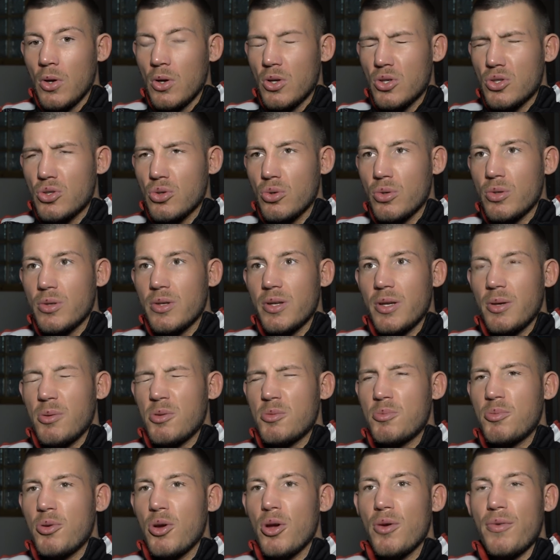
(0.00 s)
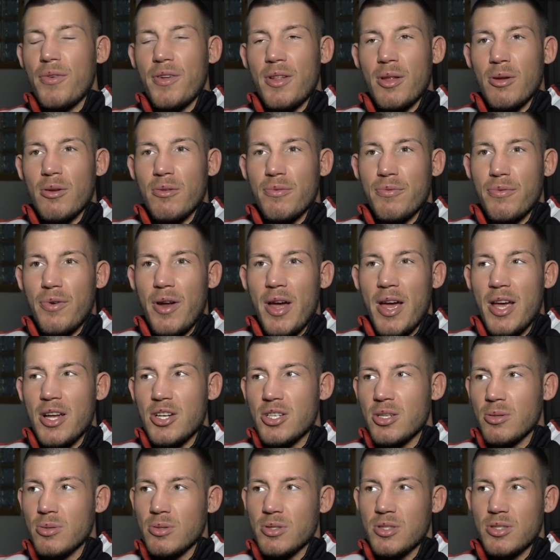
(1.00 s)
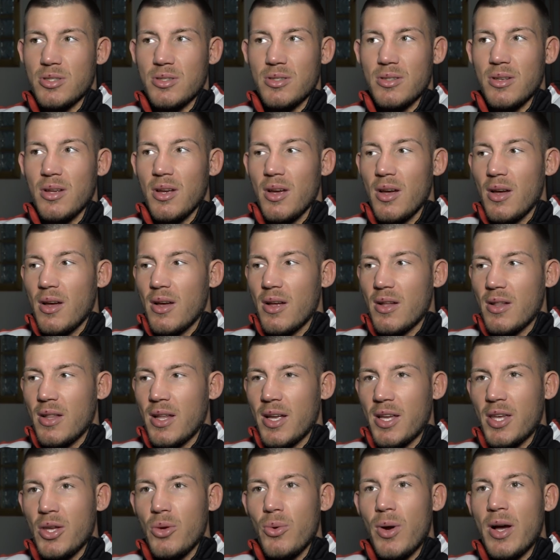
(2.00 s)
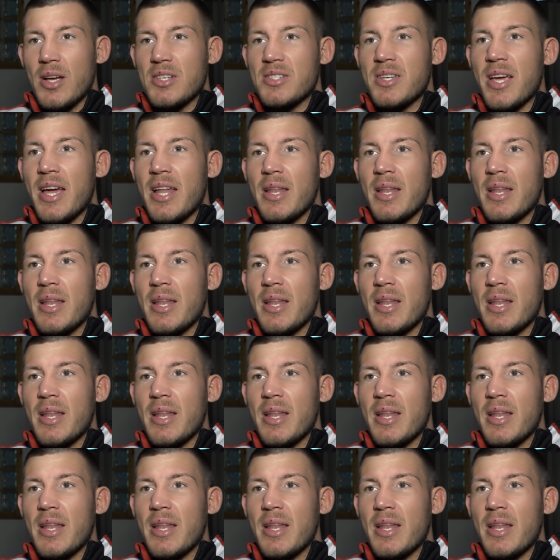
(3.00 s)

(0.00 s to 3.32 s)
So it was perfect. I was fresh. I was like, you ask